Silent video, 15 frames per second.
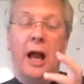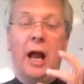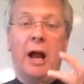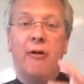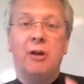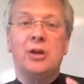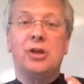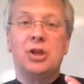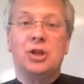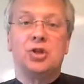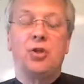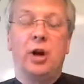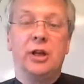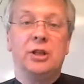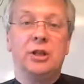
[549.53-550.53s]
Arius is
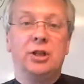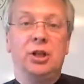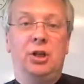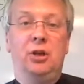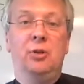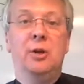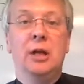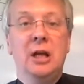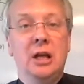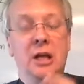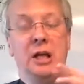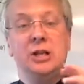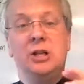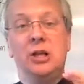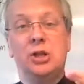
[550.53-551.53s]
trying to do
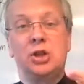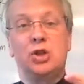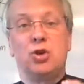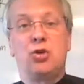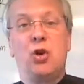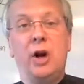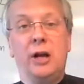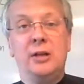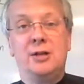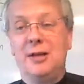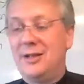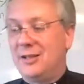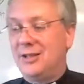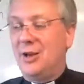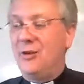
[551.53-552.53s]
is he's trying to
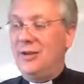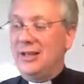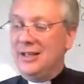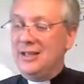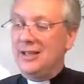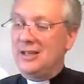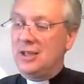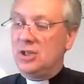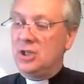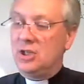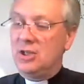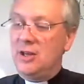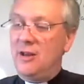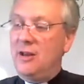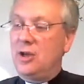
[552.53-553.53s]

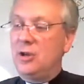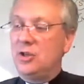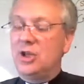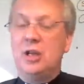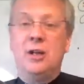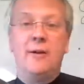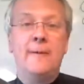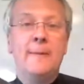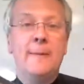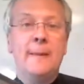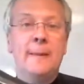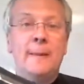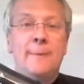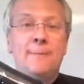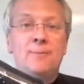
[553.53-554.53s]
consider
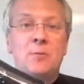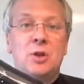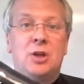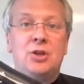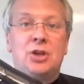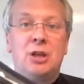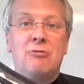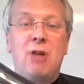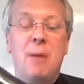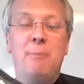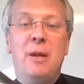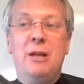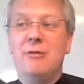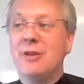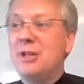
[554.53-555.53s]

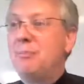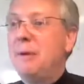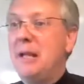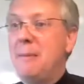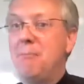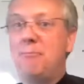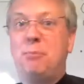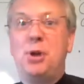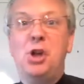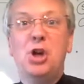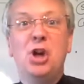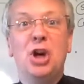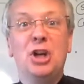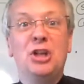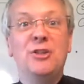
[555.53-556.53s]
Ribena as being
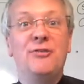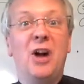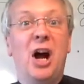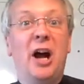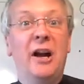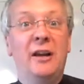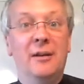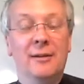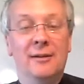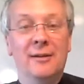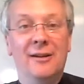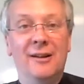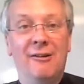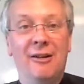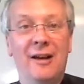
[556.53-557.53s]
pure divine.
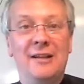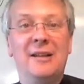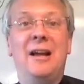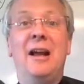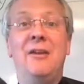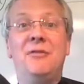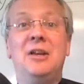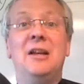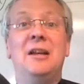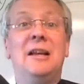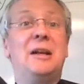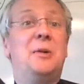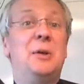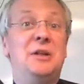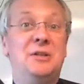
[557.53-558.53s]
All right, I have here
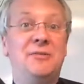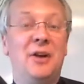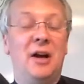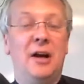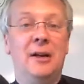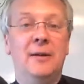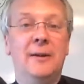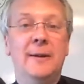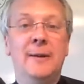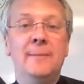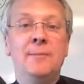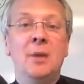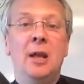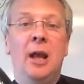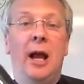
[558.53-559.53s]
liquid divine,
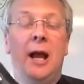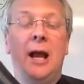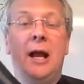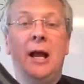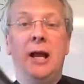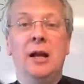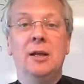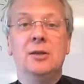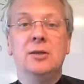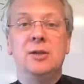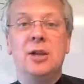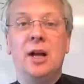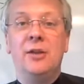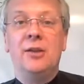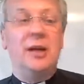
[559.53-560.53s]
and
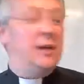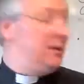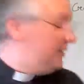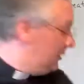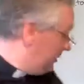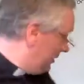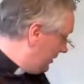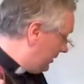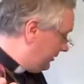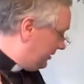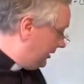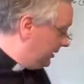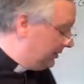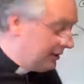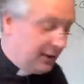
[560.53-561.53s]
then
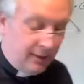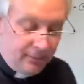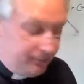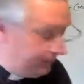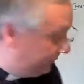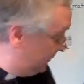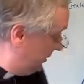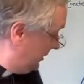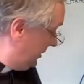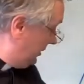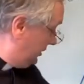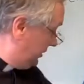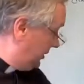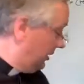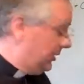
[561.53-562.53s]

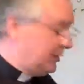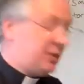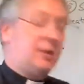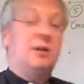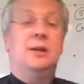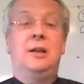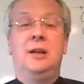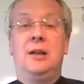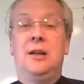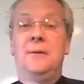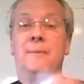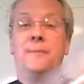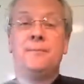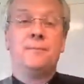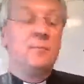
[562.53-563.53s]
here's a glass. Here you
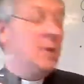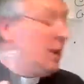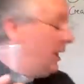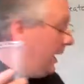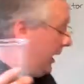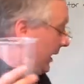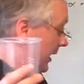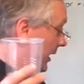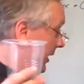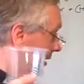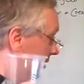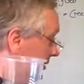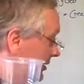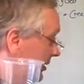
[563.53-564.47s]
go. And